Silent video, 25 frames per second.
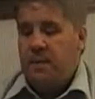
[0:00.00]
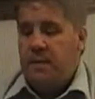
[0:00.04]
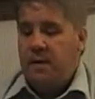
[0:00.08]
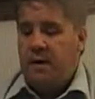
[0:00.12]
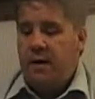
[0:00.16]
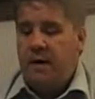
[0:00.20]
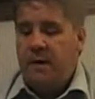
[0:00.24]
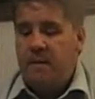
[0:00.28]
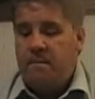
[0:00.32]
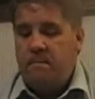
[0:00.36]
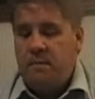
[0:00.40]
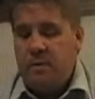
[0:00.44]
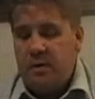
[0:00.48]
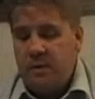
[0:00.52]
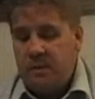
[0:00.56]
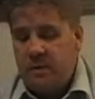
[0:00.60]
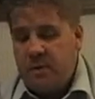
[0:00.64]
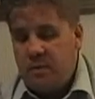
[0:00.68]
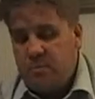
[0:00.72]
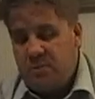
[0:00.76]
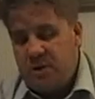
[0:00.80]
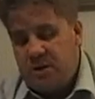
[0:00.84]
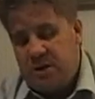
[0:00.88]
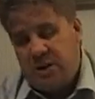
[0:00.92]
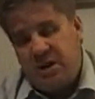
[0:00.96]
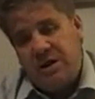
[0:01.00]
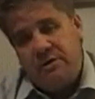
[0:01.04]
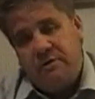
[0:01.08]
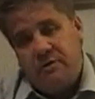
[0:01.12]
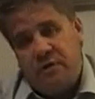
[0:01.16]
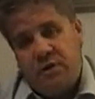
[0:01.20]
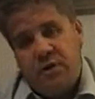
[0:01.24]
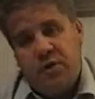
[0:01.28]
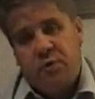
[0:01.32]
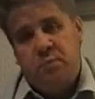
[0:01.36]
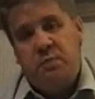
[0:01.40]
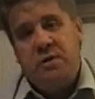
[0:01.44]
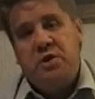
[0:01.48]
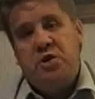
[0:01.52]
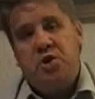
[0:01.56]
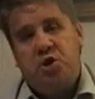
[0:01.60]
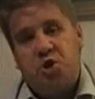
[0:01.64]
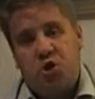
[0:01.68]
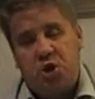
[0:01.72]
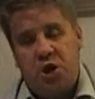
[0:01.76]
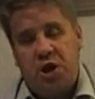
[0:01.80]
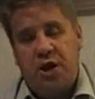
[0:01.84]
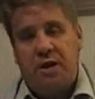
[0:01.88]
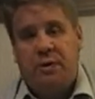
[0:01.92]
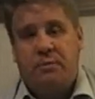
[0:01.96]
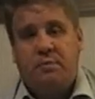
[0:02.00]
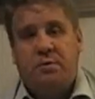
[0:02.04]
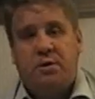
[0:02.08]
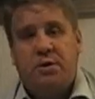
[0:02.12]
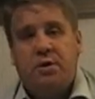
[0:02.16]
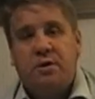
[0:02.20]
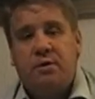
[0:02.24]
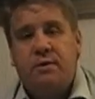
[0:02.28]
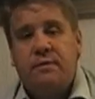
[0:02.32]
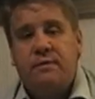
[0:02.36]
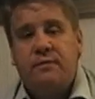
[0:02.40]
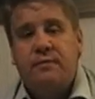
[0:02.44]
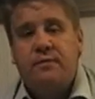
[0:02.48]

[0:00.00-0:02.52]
the material's been shaped,